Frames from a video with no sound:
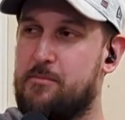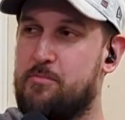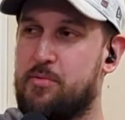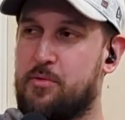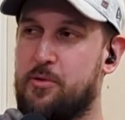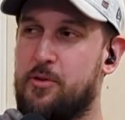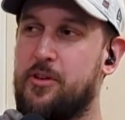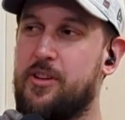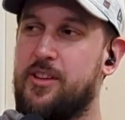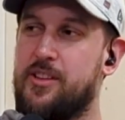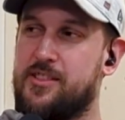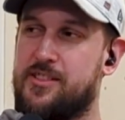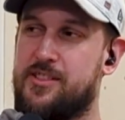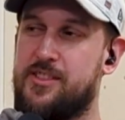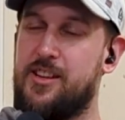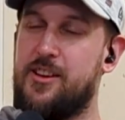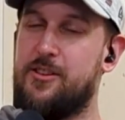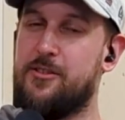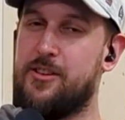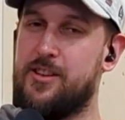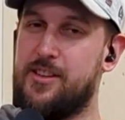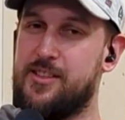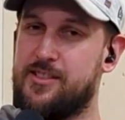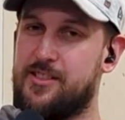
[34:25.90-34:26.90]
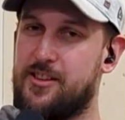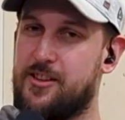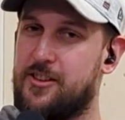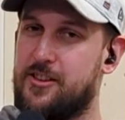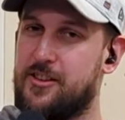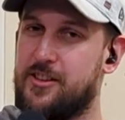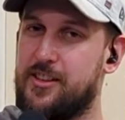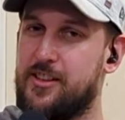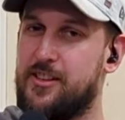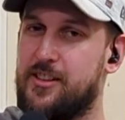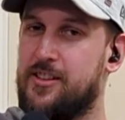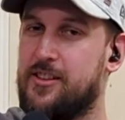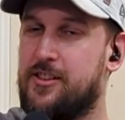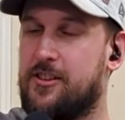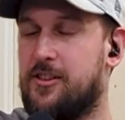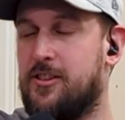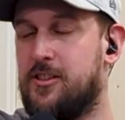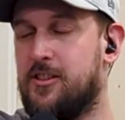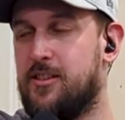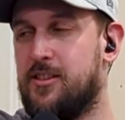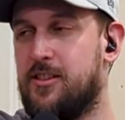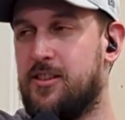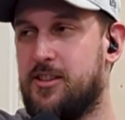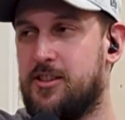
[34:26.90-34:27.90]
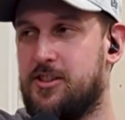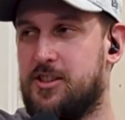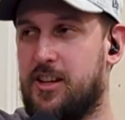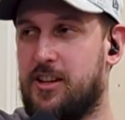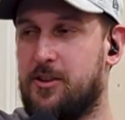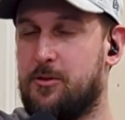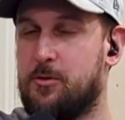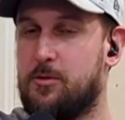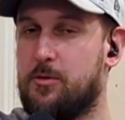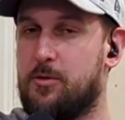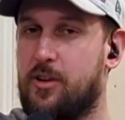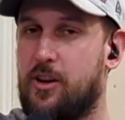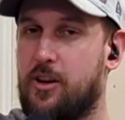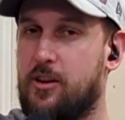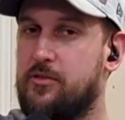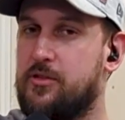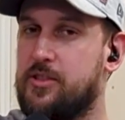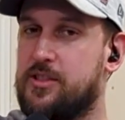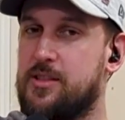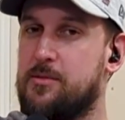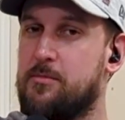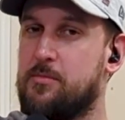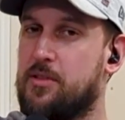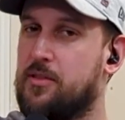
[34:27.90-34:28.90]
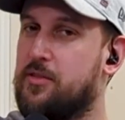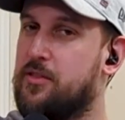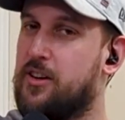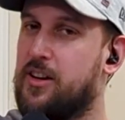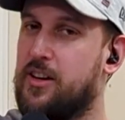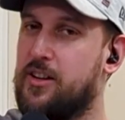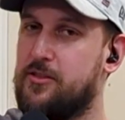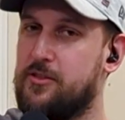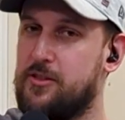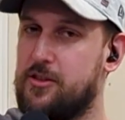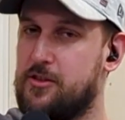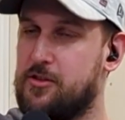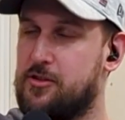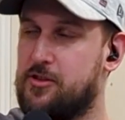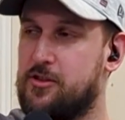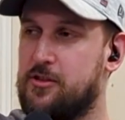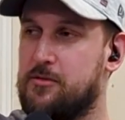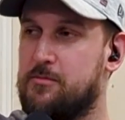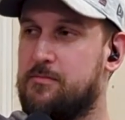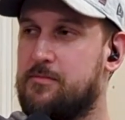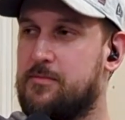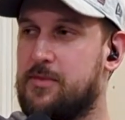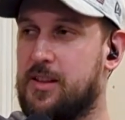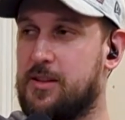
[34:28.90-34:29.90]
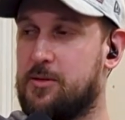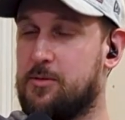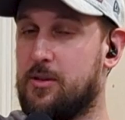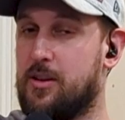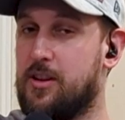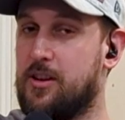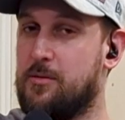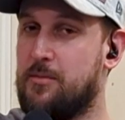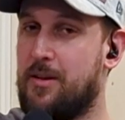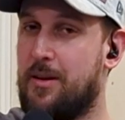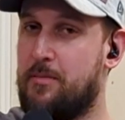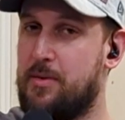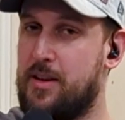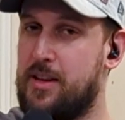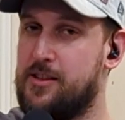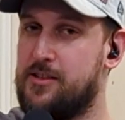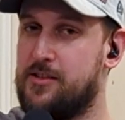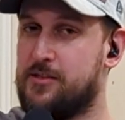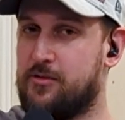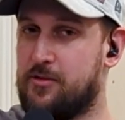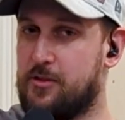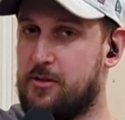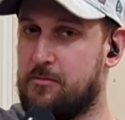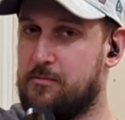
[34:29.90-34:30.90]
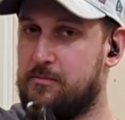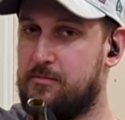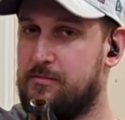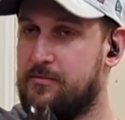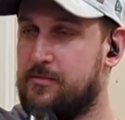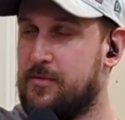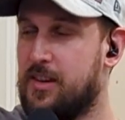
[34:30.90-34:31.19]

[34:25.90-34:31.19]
a brilliant series on it on a channel called Oversimplified on YouTube. That's where I got my pins from.